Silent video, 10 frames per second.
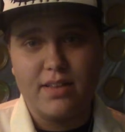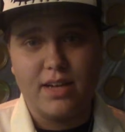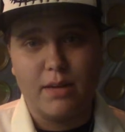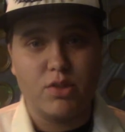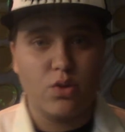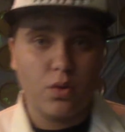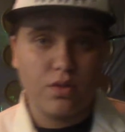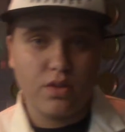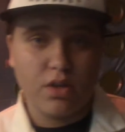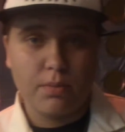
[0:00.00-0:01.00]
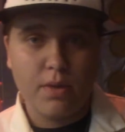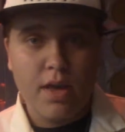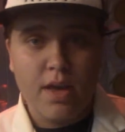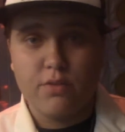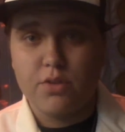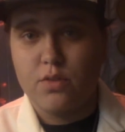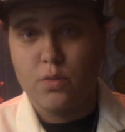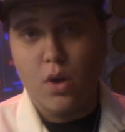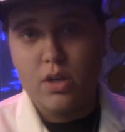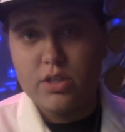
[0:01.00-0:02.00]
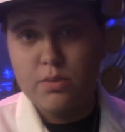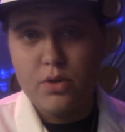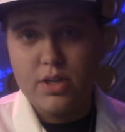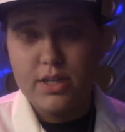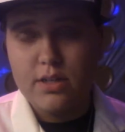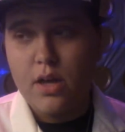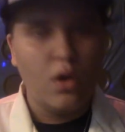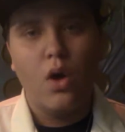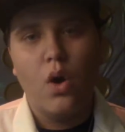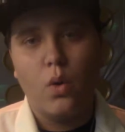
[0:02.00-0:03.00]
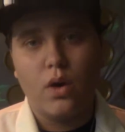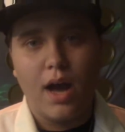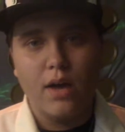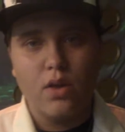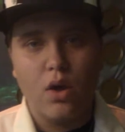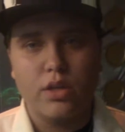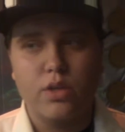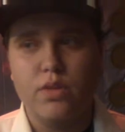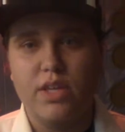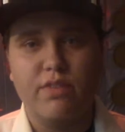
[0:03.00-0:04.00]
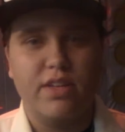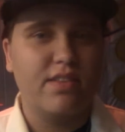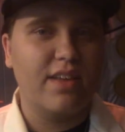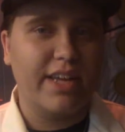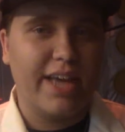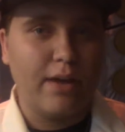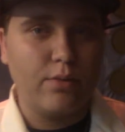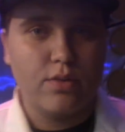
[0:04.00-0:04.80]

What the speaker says: on how much corn syrup versus water you put in, or how long you leave it setting out.